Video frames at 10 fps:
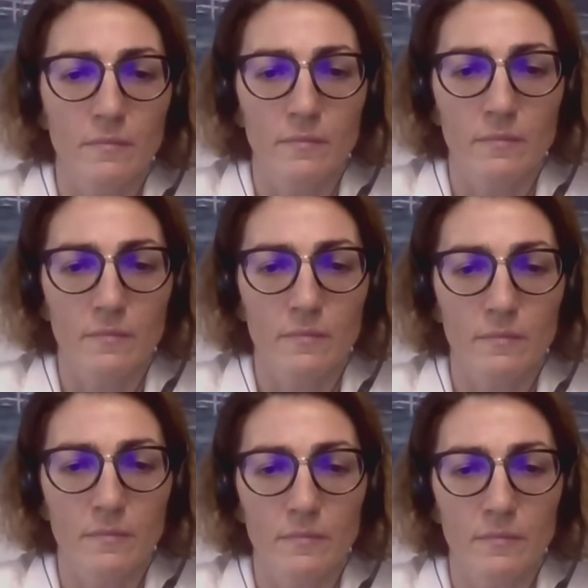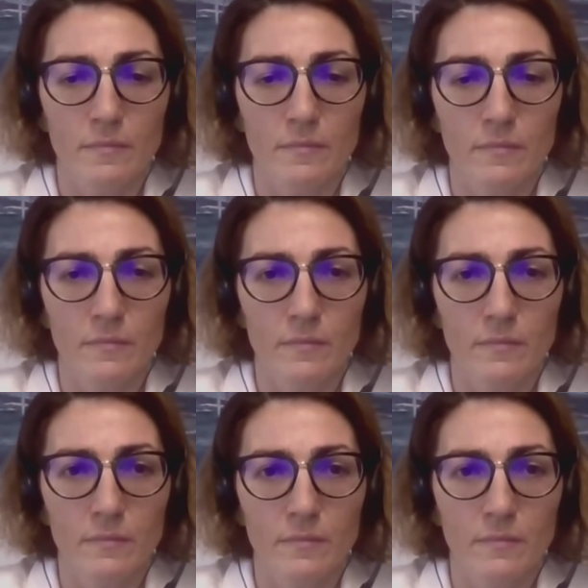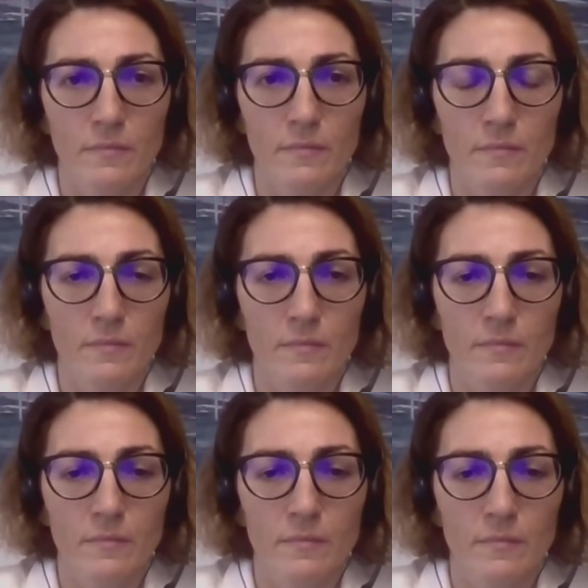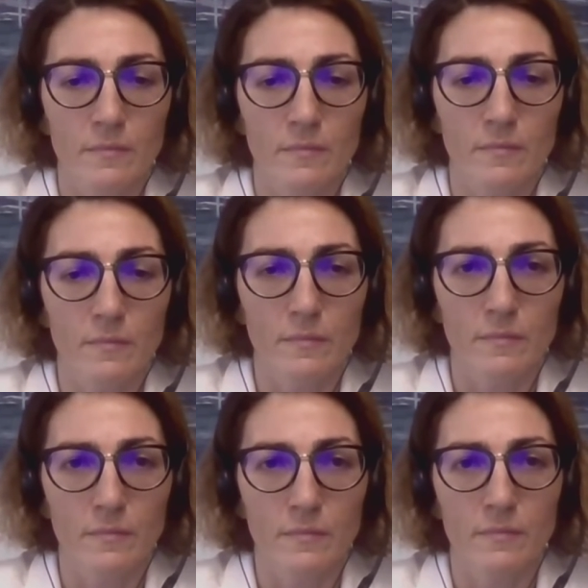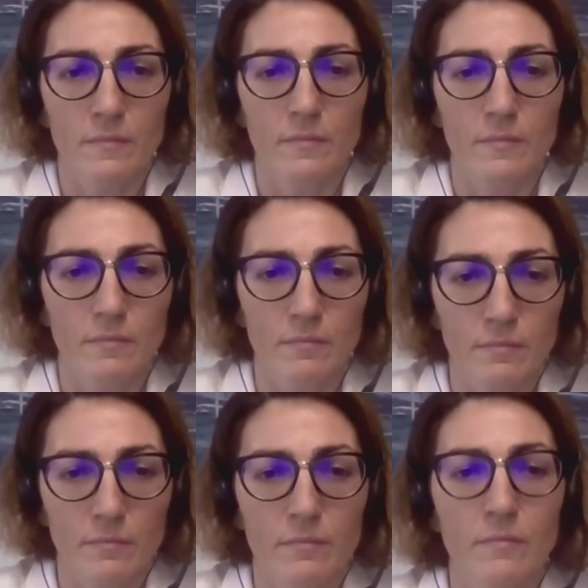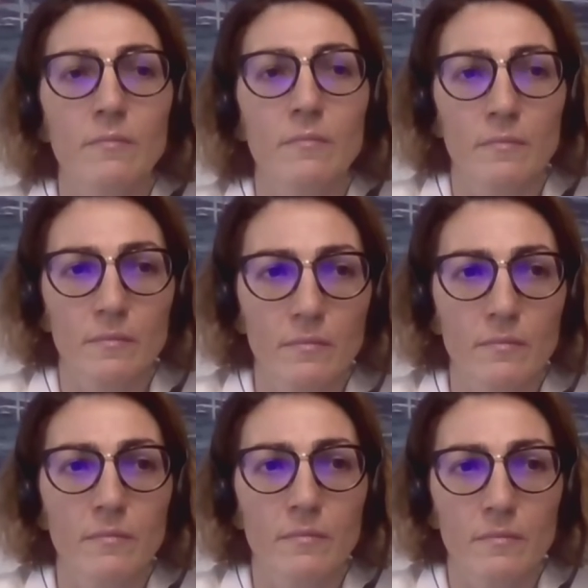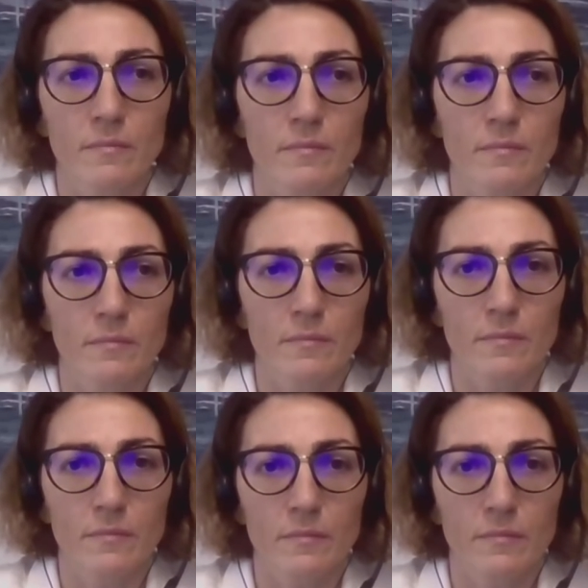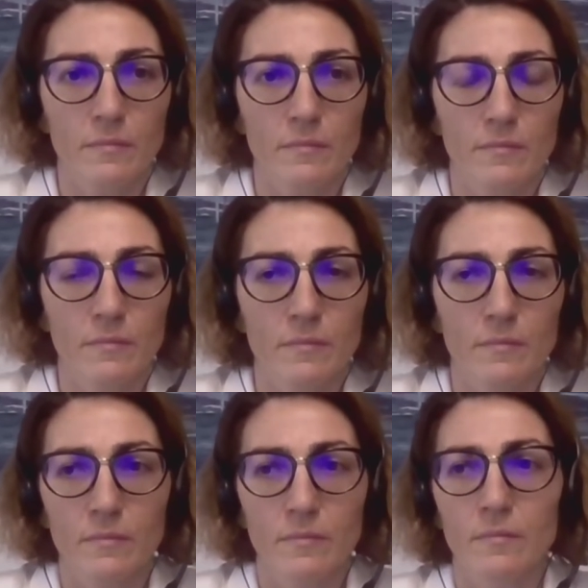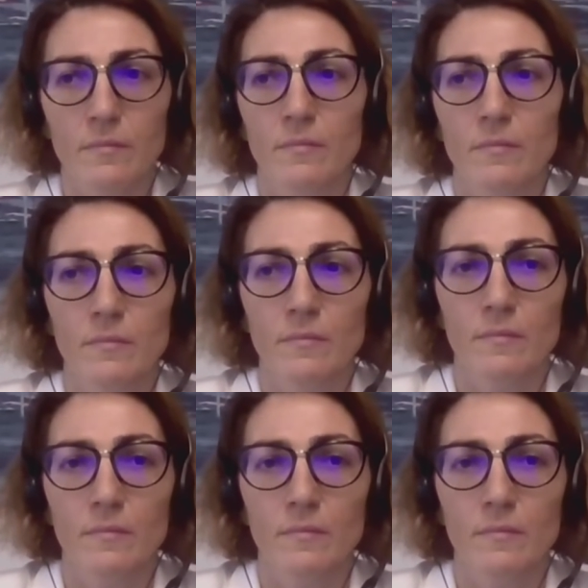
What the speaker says: (not speaking)